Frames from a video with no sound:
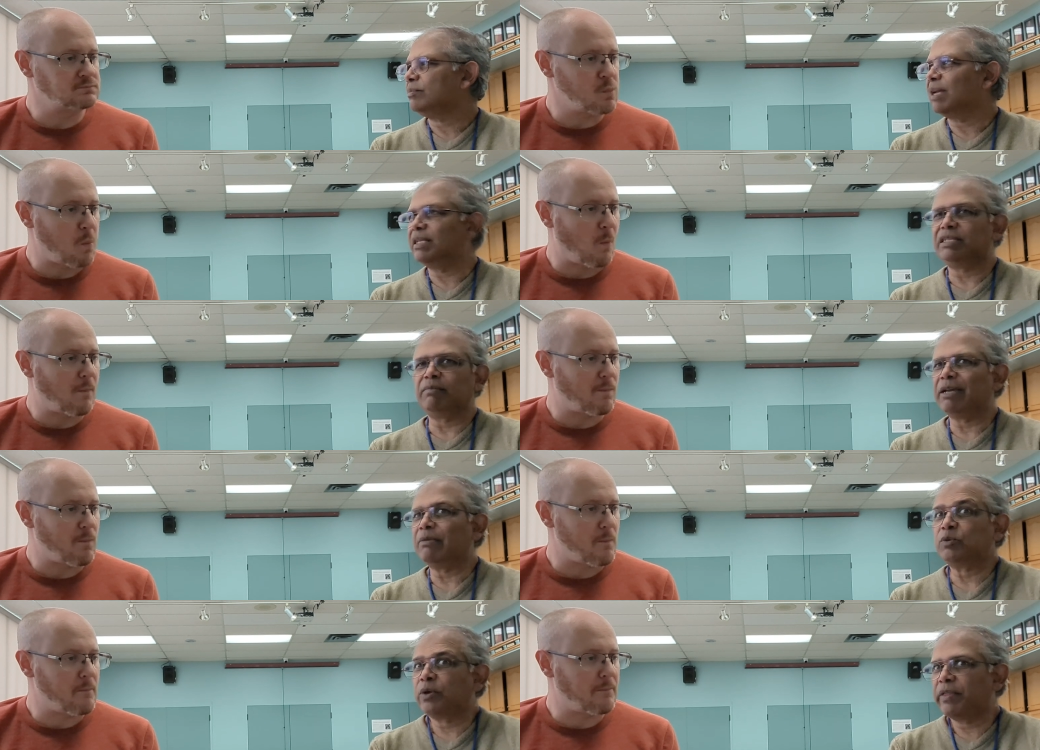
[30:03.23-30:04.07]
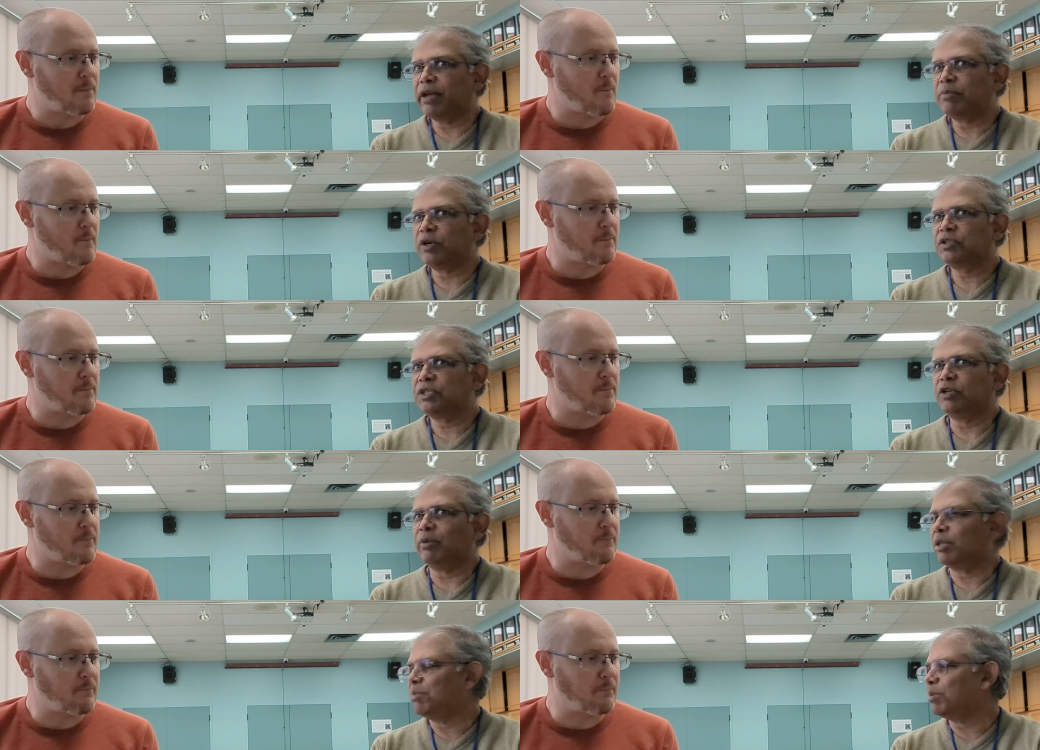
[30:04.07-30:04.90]
Speaker 1: And sometimes we're that person
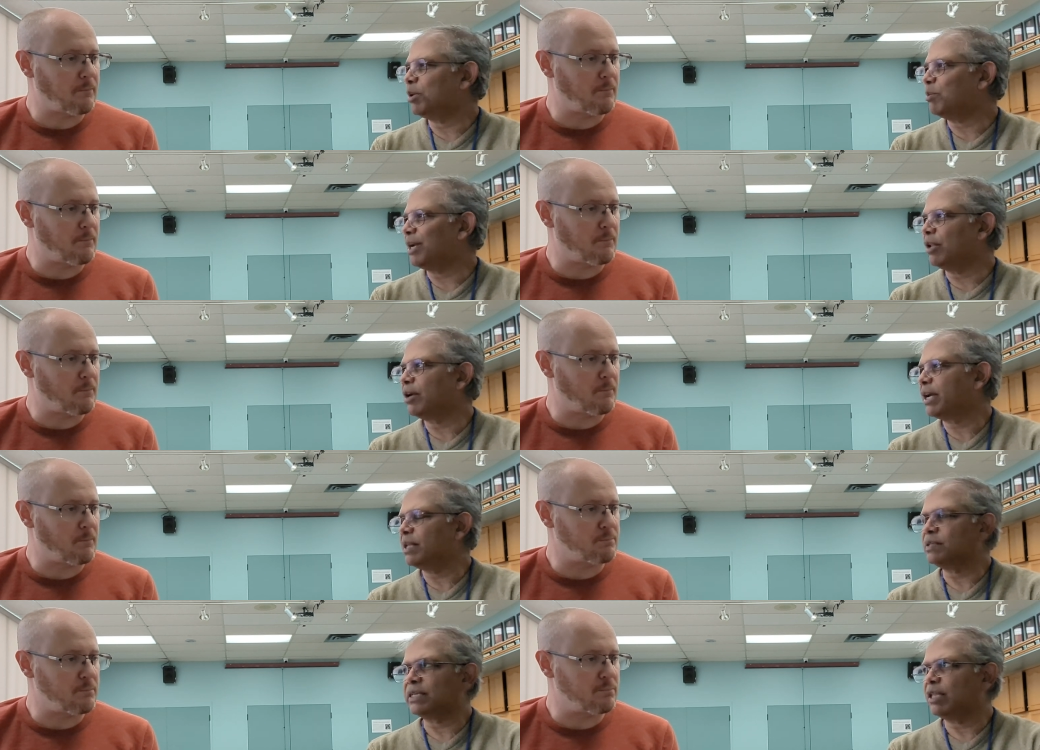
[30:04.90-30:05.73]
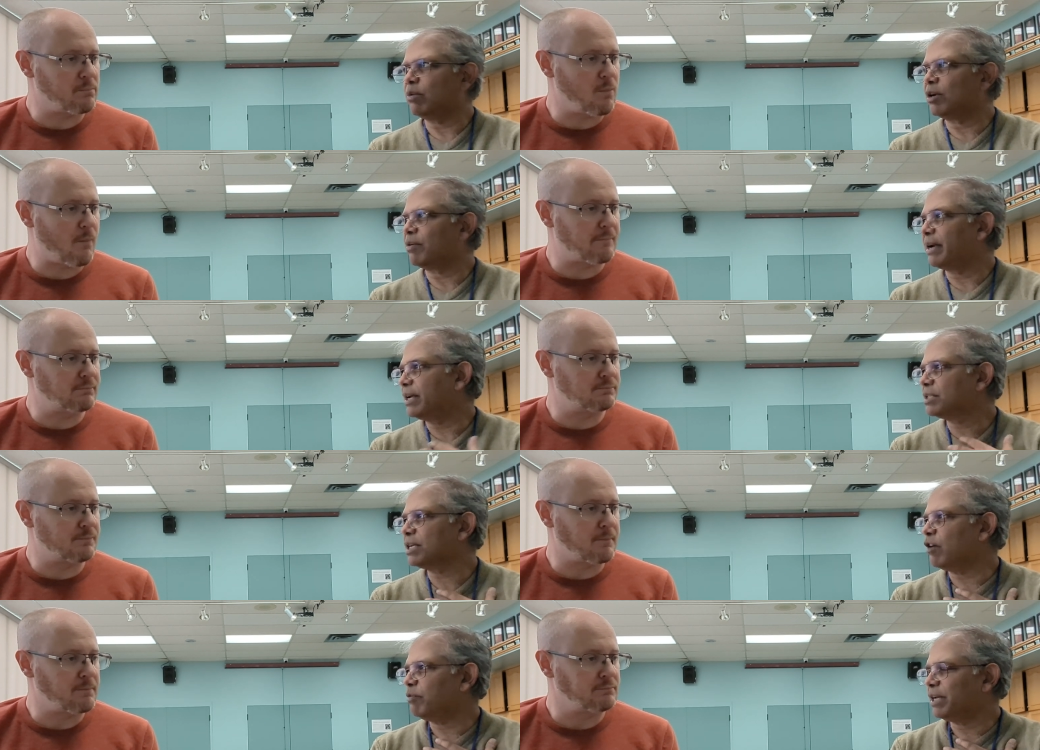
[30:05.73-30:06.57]
who other people might look at and say they want to write
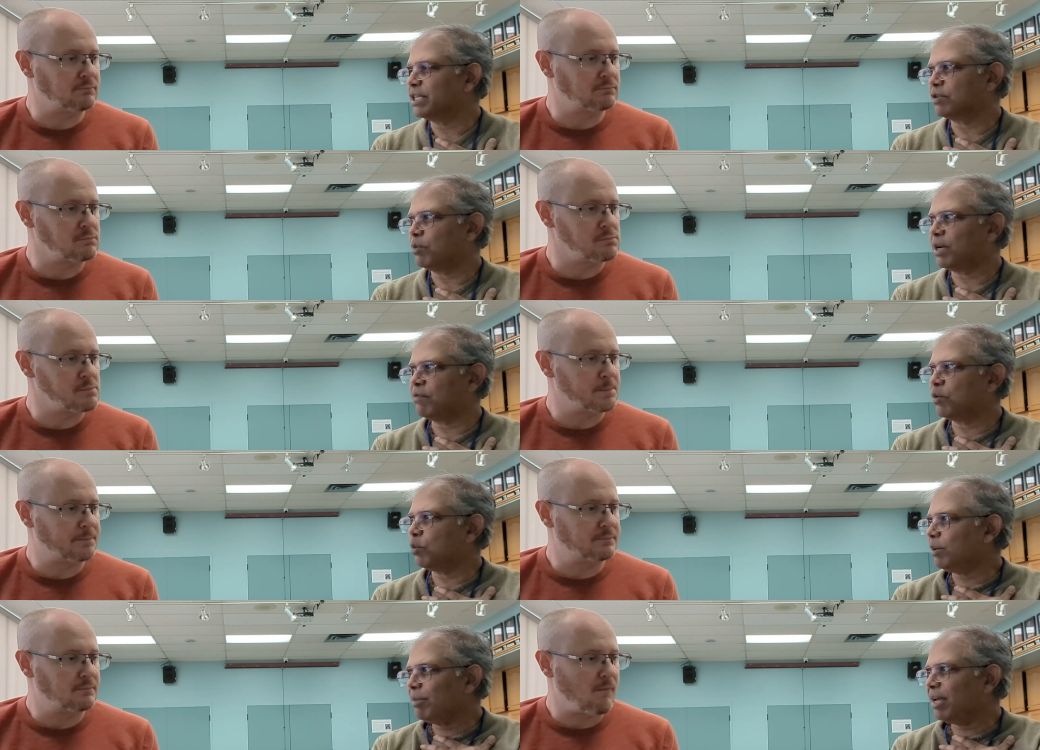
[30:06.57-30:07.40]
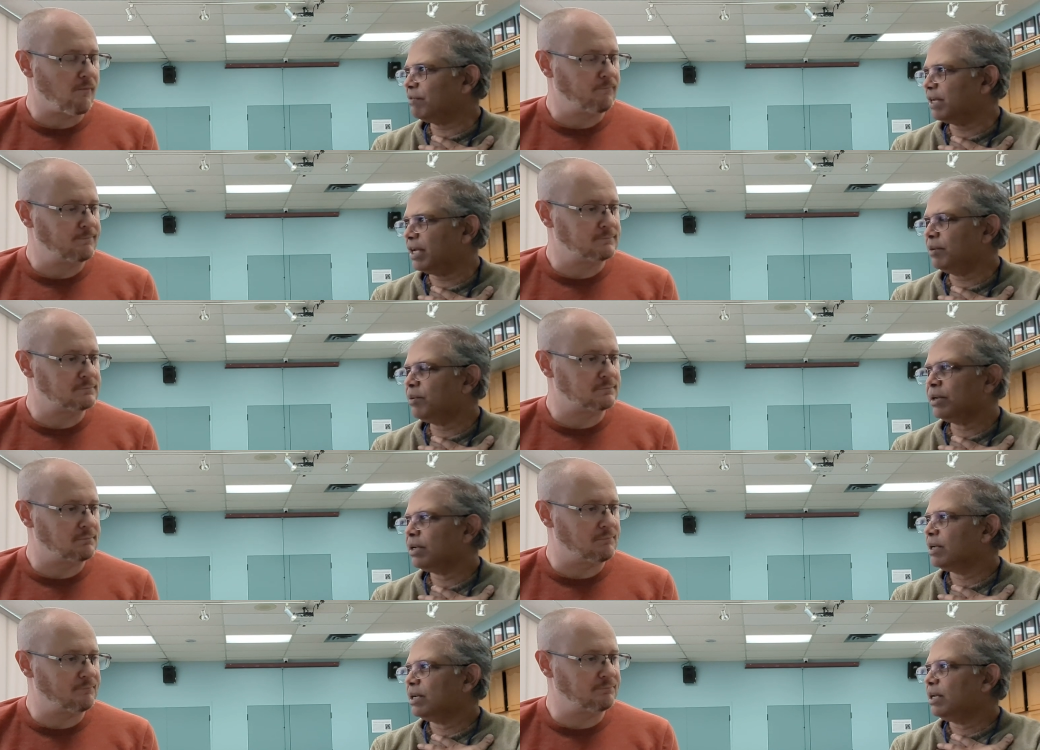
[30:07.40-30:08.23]
us off because of whatever we may have done
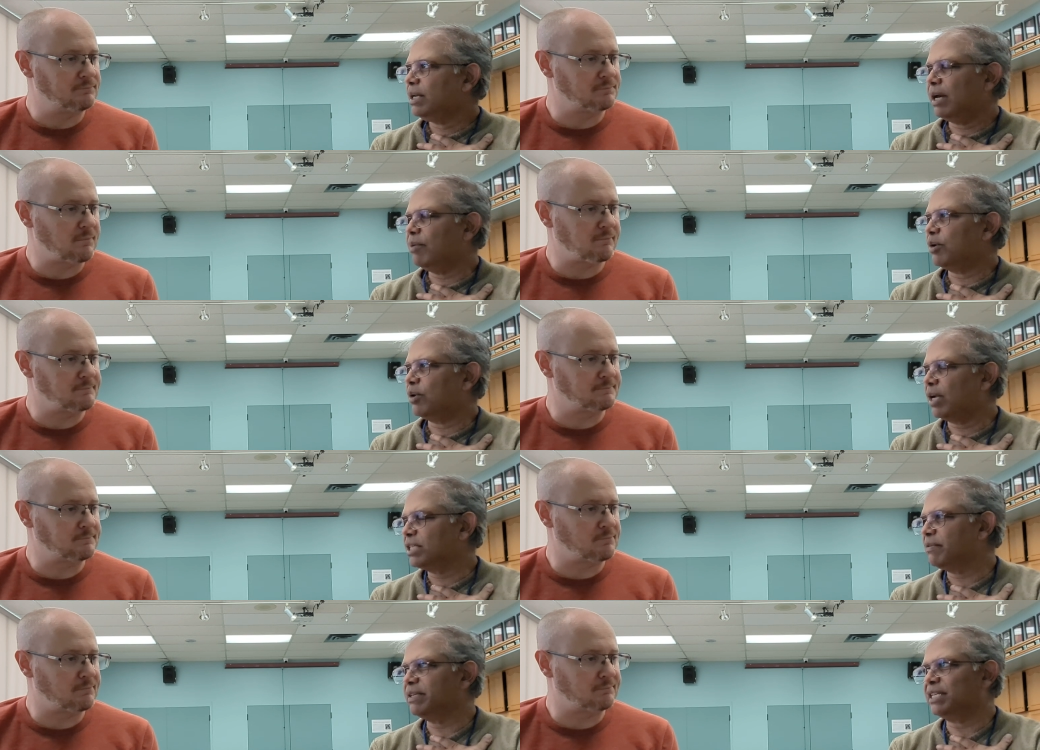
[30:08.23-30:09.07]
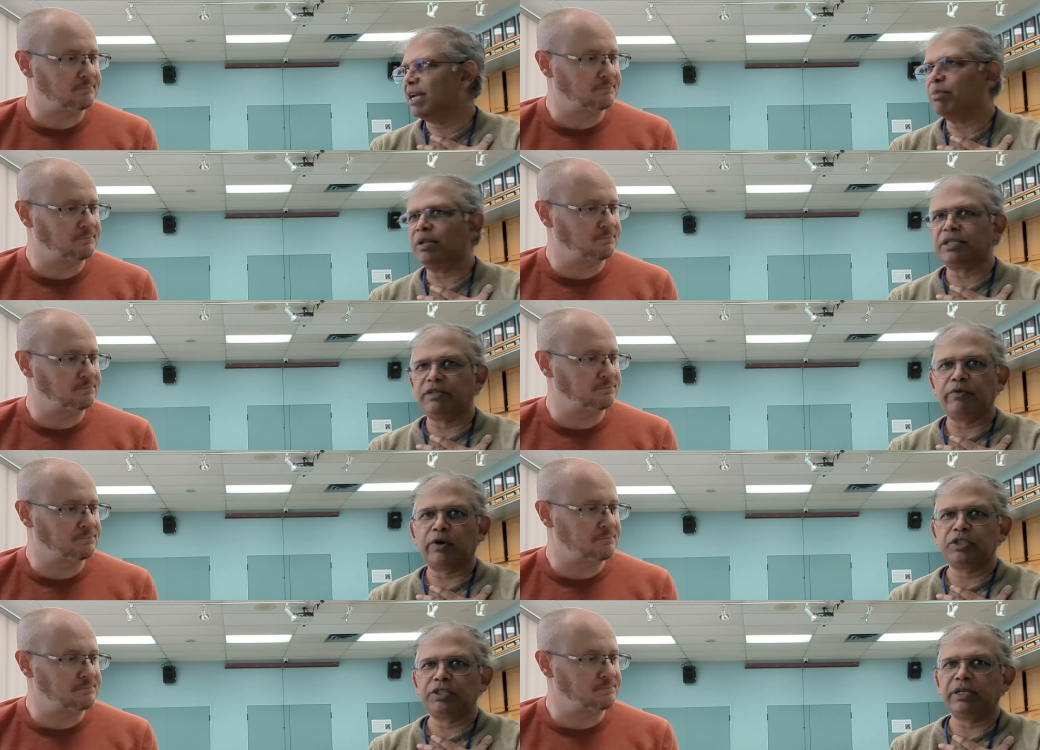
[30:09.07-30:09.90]
and there are lots of examples,
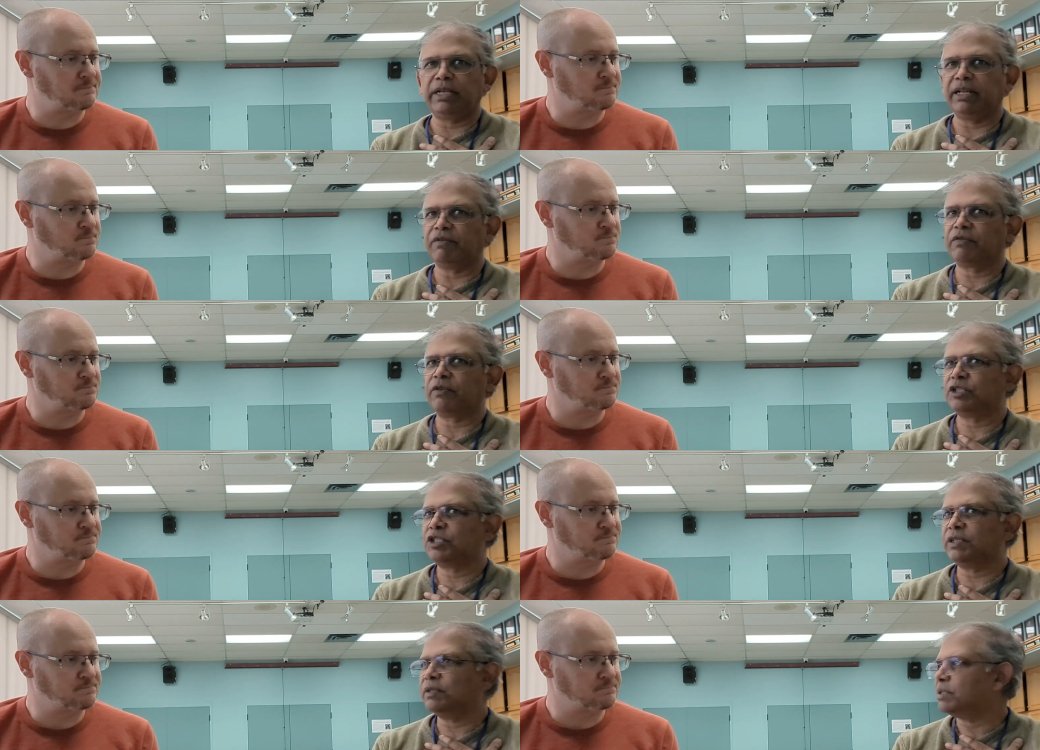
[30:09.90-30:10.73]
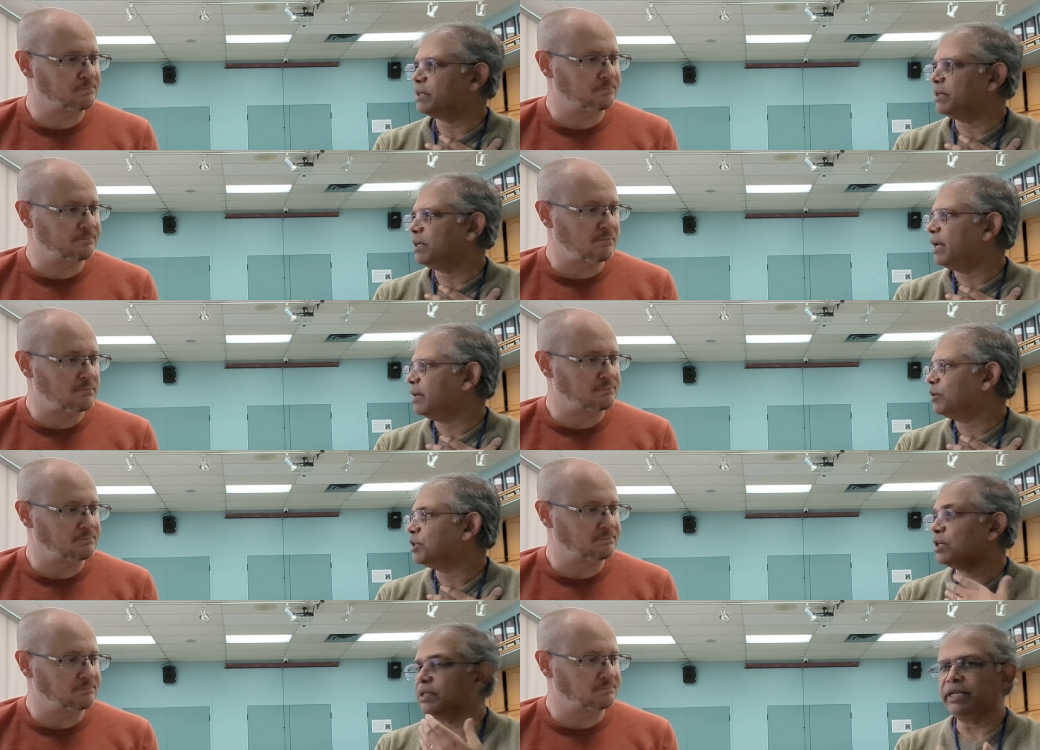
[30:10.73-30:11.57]
unfortunately, of Christians and, and
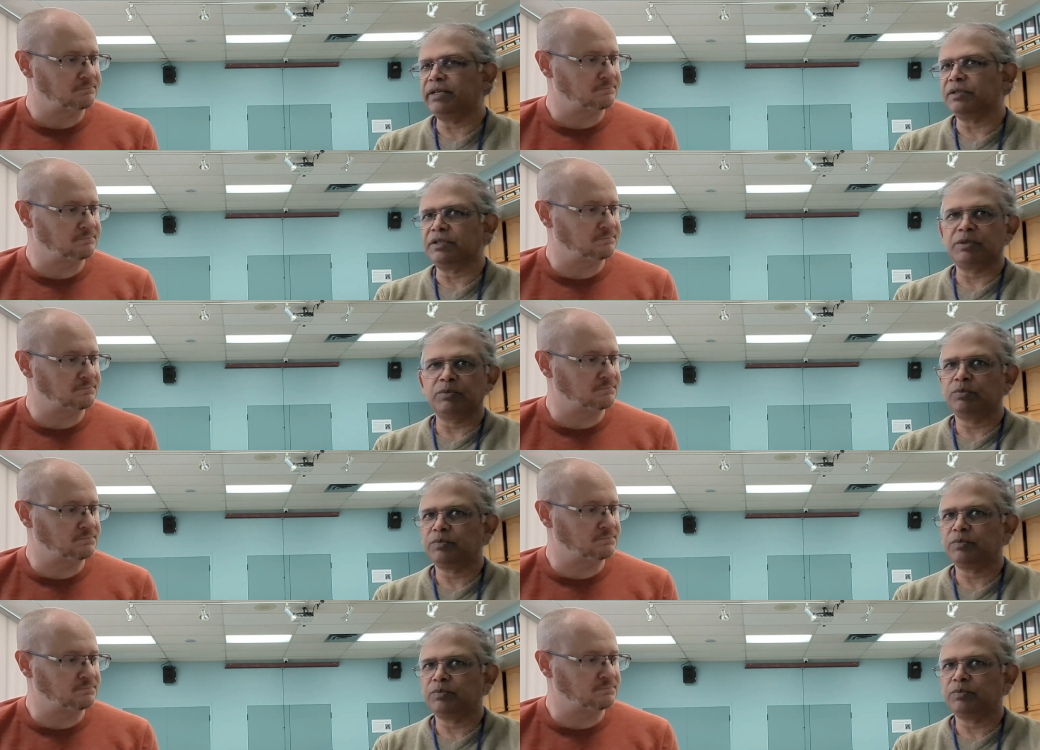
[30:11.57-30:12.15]
Christian leaders